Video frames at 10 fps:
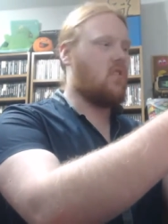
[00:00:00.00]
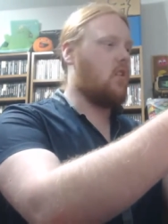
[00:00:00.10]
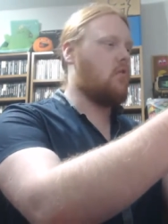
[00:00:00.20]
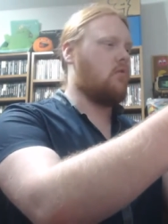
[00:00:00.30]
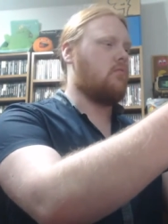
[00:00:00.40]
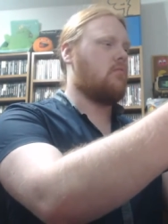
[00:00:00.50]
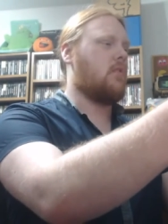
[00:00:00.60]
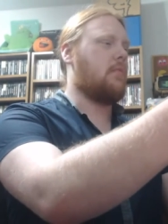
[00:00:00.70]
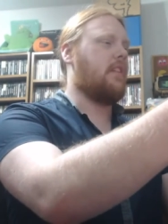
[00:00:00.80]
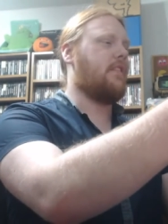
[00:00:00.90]
Oh,
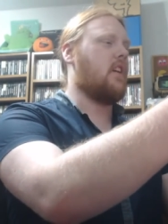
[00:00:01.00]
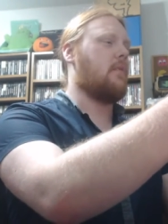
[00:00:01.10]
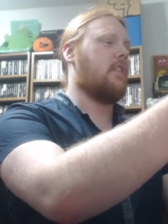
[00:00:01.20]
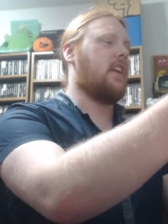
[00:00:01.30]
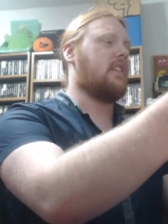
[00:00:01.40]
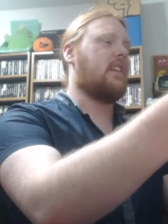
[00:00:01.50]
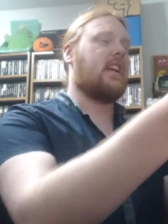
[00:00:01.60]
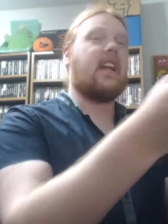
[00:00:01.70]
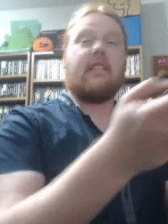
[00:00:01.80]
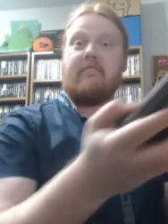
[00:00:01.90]
completely forgot about these.
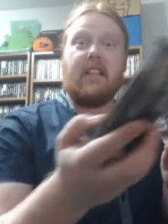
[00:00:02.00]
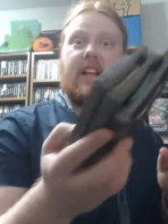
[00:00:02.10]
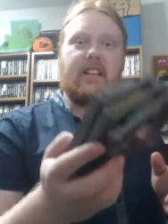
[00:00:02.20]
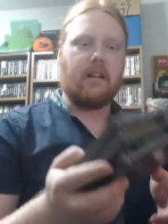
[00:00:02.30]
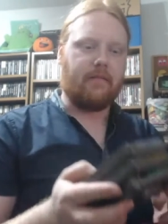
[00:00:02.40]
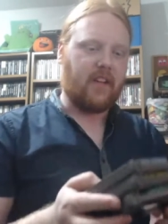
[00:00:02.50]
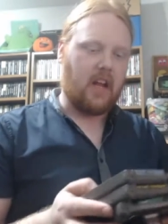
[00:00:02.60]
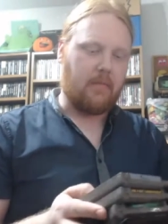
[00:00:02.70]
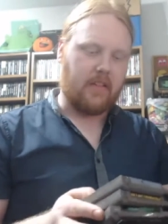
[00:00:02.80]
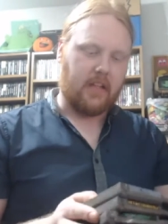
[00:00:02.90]
Again, like I said, I'm
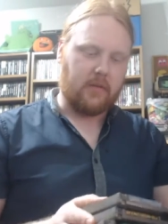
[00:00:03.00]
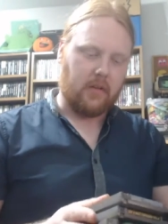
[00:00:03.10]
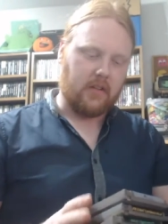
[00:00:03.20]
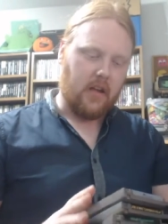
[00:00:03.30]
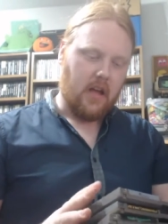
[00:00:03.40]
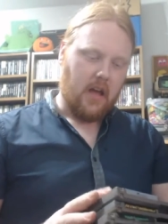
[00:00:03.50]
forgetting about these ones.